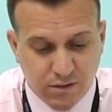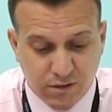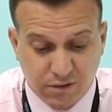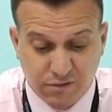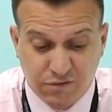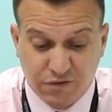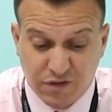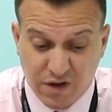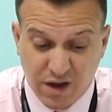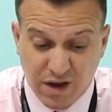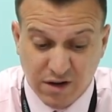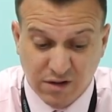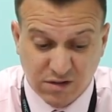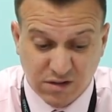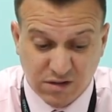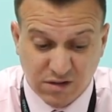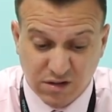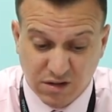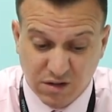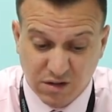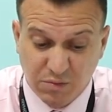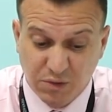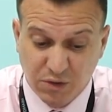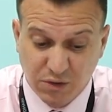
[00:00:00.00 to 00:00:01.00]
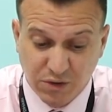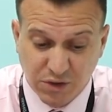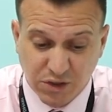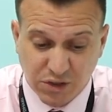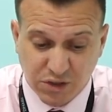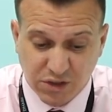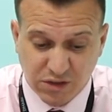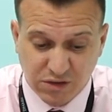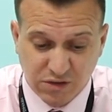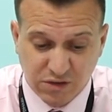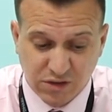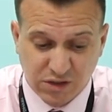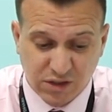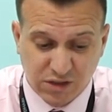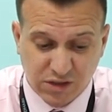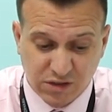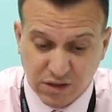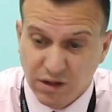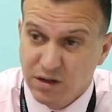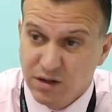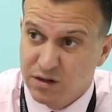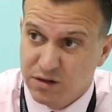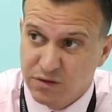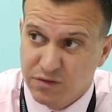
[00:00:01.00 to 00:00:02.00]
In fairness to the boy, she does
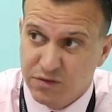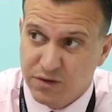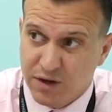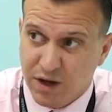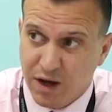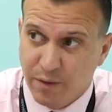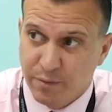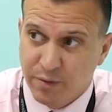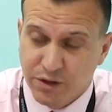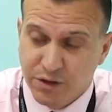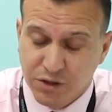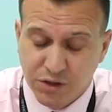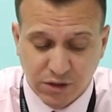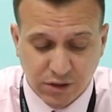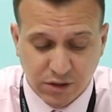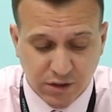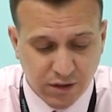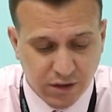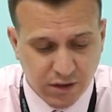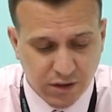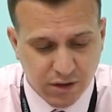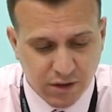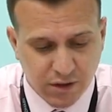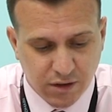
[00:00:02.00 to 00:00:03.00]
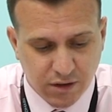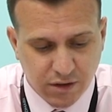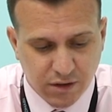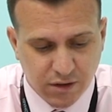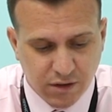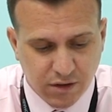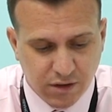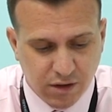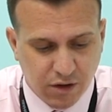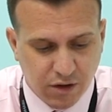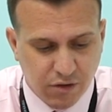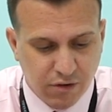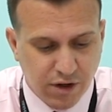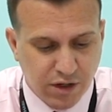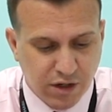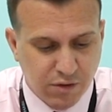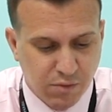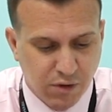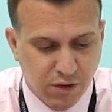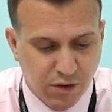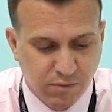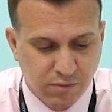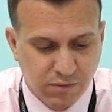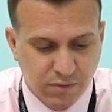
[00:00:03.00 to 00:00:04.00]
stink of cabbage, agreed
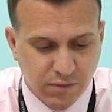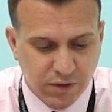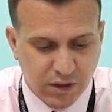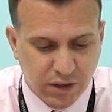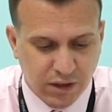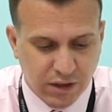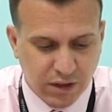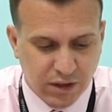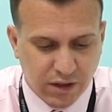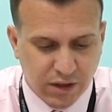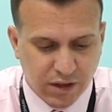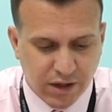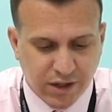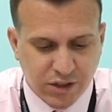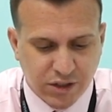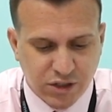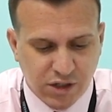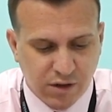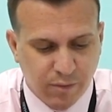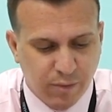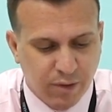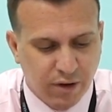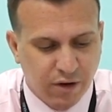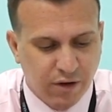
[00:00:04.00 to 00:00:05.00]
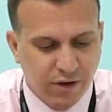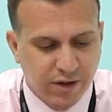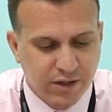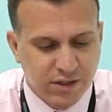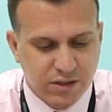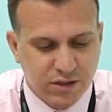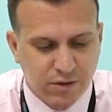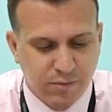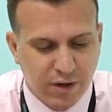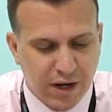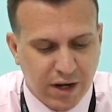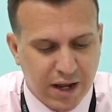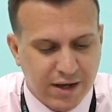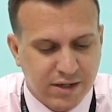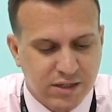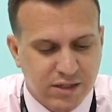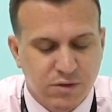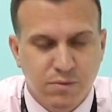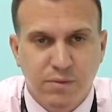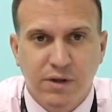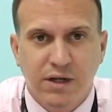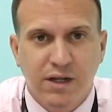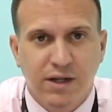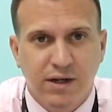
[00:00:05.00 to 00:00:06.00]
Mum, as she applied some
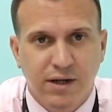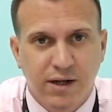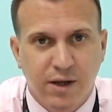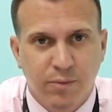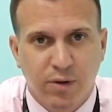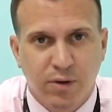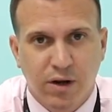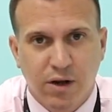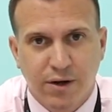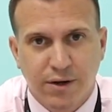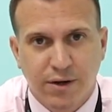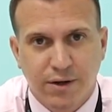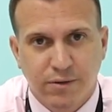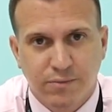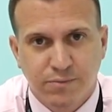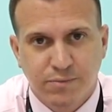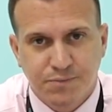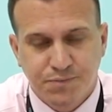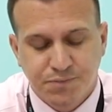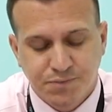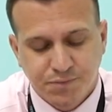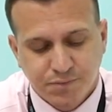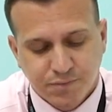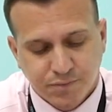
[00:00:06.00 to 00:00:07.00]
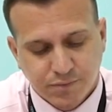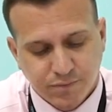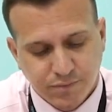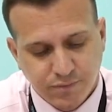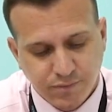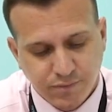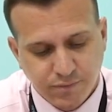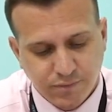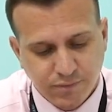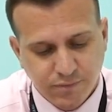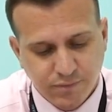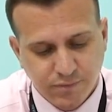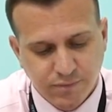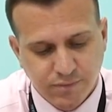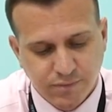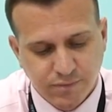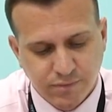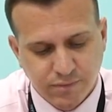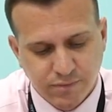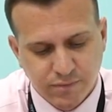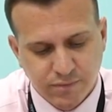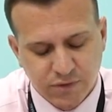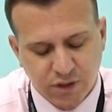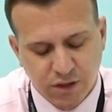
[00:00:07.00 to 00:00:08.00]
last minute lip liner.
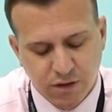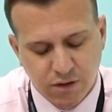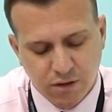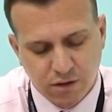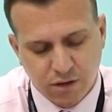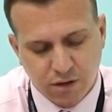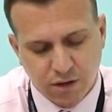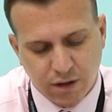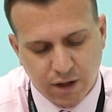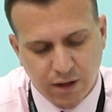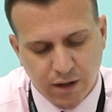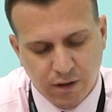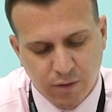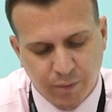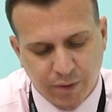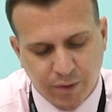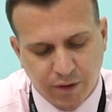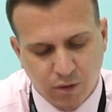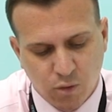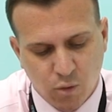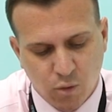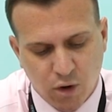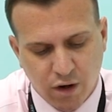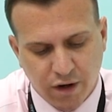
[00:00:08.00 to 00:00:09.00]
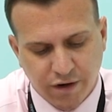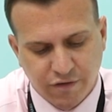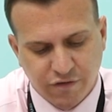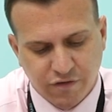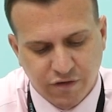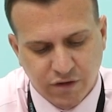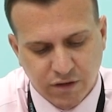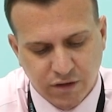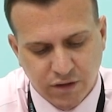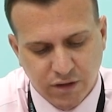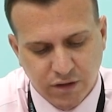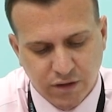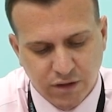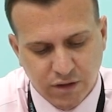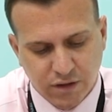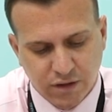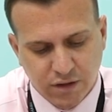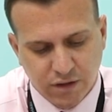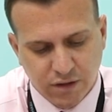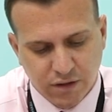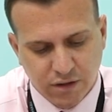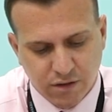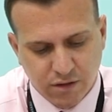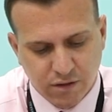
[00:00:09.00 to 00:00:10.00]
You're not helping, wife,
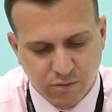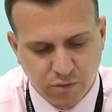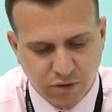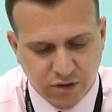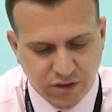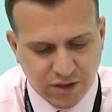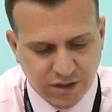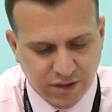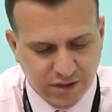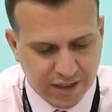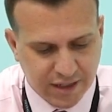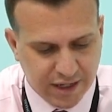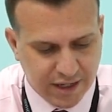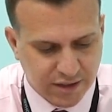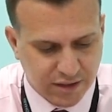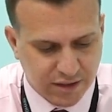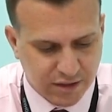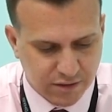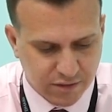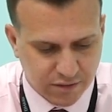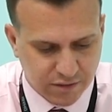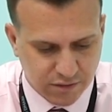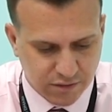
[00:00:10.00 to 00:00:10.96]
muttered Dad.